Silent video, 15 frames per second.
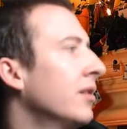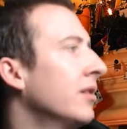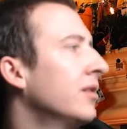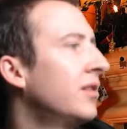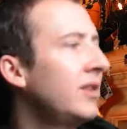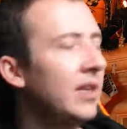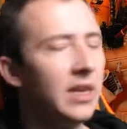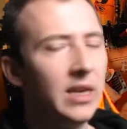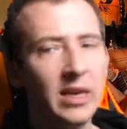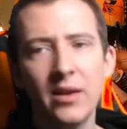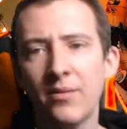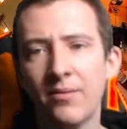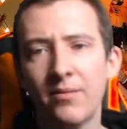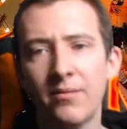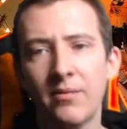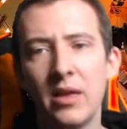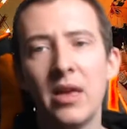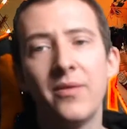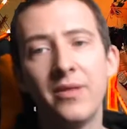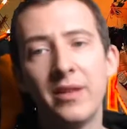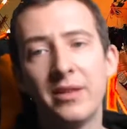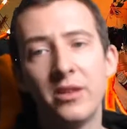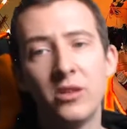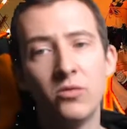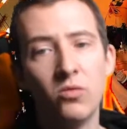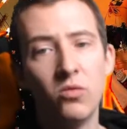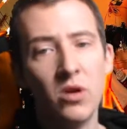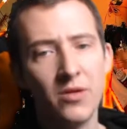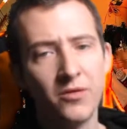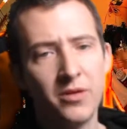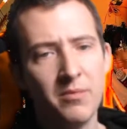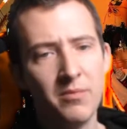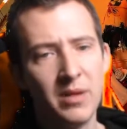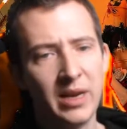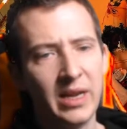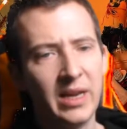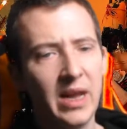see if this is worth the money.